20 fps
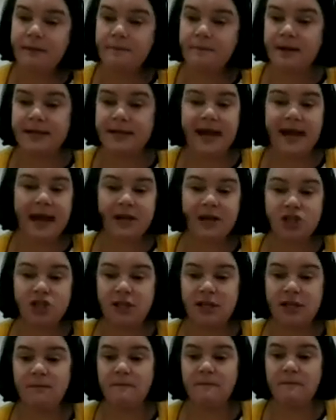but
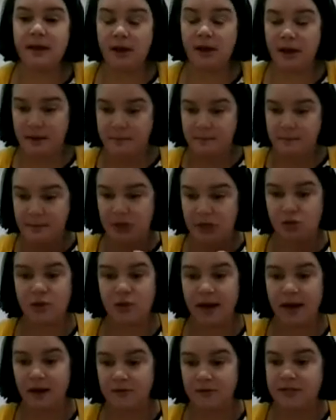actually in a mental
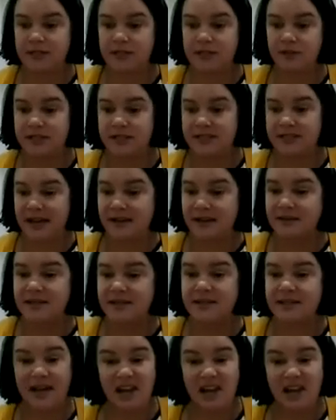health sort of
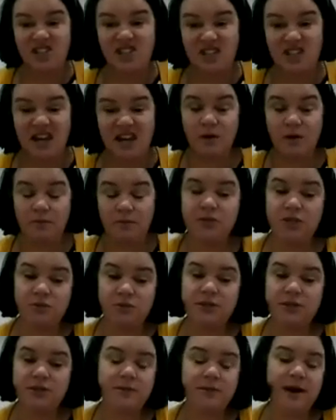sense, it actually helps you
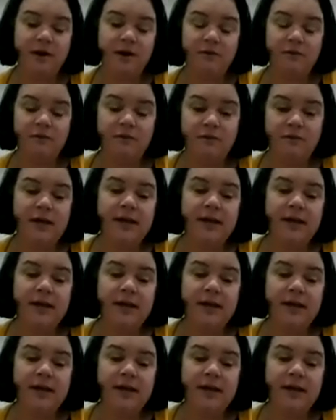as well.